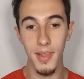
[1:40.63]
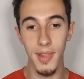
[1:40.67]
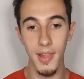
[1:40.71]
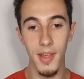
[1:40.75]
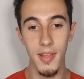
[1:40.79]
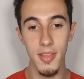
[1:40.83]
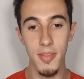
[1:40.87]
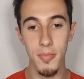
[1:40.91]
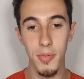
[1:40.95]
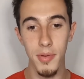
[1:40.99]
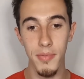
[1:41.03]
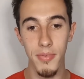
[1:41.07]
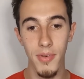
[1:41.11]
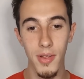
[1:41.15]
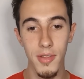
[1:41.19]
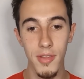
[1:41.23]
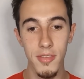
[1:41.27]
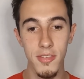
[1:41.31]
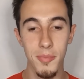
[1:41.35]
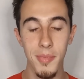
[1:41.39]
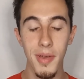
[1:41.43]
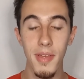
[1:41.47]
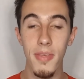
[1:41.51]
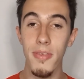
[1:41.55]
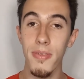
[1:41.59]
Let's move on
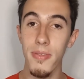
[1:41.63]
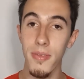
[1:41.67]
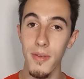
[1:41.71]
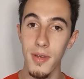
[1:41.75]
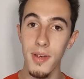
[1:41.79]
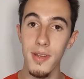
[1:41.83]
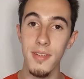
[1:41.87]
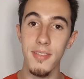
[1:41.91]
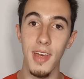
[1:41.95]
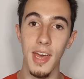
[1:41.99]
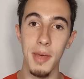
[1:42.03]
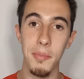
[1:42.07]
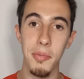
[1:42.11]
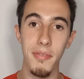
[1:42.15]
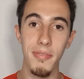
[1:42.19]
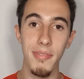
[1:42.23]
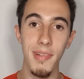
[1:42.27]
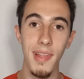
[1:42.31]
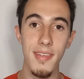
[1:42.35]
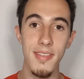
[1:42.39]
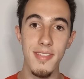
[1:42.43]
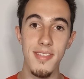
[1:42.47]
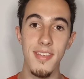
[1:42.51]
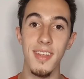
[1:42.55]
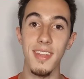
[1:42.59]
to my third type of
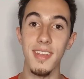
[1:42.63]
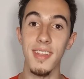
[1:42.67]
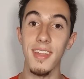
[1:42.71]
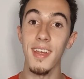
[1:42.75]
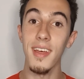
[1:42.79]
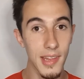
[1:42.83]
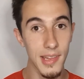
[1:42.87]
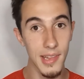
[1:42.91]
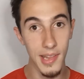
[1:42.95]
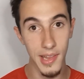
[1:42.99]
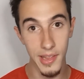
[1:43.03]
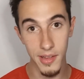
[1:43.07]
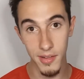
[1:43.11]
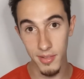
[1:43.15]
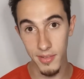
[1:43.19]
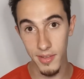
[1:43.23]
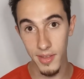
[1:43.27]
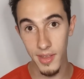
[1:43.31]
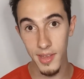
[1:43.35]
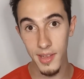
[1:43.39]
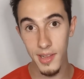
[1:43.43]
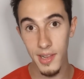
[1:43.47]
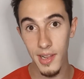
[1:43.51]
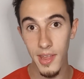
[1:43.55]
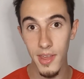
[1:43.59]
lesson, legal
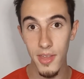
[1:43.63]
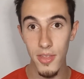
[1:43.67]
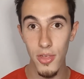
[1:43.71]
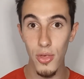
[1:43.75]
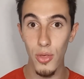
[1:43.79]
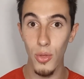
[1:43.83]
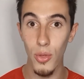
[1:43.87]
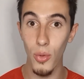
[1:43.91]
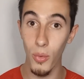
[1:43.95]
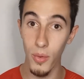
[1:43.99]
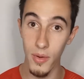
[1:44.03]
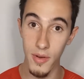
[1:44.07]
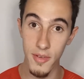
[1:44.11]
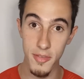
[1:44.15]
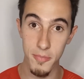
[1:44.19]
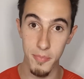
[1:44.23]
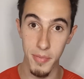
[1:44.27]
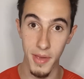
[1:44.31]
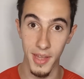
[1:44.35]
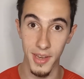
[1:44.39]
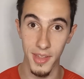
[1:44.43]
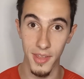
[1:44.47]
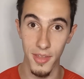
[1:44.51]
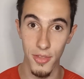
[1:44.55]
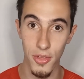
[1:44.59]
English or
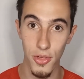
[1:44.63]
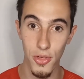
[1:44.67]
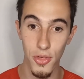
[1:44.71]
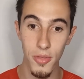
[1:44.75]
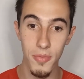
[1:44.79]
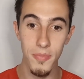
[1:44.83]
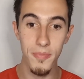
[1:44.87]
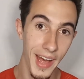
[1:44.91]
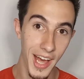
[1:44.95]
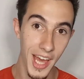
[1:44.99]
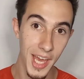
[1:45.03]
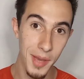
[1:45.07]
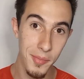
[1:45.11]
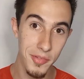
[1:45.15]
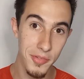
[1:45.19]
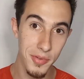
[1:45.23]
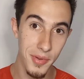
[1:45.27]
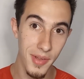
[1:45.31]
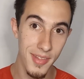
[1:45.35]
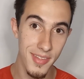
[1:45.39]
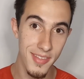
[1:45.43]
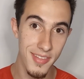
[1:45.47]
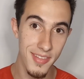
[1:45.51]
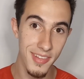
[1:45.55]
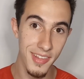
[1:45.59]
Spanish. I am a
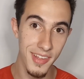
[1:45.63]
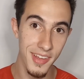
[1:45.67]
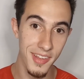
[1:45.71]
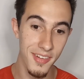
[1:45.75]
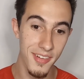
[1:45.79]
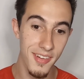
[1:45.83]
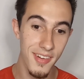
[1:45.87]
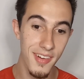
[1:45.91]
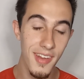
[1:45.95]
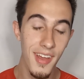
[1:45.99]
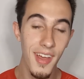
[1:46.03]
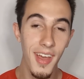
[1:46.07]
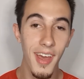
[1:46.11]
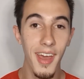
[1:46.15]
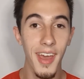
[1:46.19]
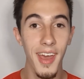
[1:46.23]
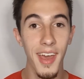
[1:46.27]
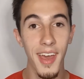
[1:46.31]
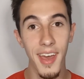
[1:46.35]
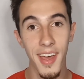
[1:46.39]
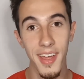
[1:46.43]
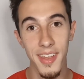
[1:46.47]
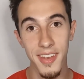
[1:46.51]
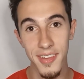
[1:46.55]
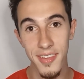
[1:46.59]
translator,
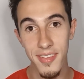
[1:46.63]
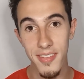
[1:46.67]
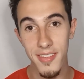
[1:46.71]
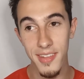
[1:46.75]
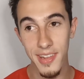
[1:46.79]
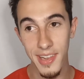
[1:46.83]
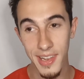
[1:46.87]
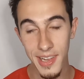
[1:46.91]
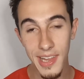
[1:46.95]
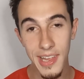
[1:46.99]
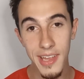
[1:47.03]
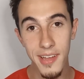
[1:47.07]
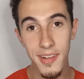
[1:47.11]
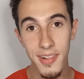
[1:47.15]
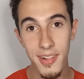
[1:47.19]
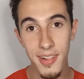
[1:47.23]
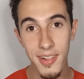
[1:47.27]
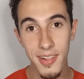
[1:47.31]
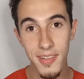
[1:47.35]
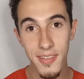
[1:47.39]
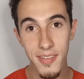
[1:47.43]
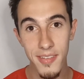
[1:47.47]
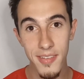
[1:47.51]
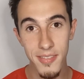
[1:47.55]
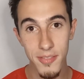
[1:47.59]
and
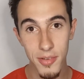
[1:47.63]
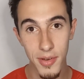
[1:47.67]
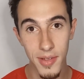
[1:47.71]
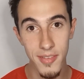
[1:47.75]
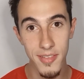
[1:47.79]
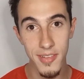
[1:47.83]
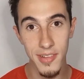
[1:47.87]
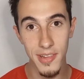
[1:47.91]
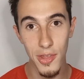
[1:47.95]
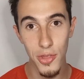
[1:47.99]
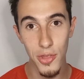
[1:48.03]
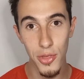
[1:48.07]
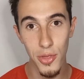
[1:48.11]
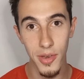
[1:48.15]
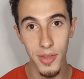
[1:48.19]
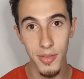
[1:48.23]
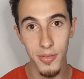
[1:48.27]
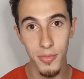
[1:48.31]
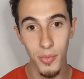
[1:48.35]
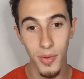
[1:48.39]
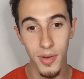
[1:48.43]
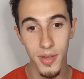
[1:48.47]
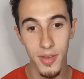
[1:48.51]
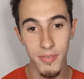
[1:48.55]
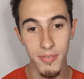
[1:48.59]
legal translation is
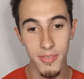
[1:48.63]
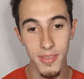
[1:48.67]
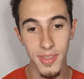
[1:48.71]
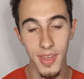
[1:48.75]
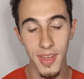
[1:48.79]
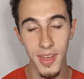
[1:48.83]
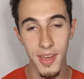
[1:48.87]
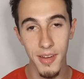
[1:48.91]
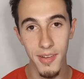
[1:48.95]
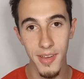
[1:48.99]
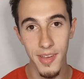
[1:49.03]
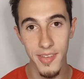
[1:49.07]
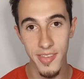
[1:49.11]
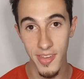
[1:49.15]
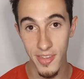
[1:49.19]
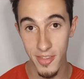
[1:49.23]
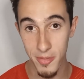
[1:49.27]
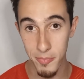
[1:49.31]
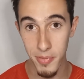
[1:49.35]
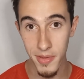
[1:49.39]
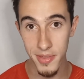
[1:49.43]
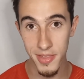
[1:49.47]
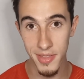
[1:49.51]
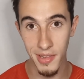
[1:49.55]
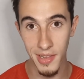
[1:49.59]
one of the areas I
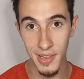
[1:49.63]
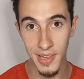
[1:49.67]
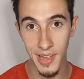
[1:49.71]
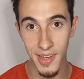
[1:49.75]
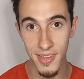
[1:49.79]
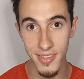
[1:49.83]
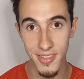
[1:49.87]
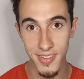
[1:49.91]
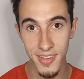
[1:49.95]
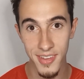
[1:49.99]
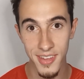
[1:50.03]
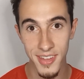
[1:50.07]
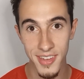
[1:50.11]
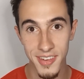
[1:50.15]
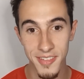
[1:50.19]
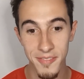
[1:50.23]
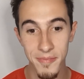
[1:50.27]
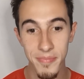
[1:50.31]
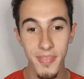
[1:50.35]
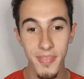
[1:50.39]
specialize in.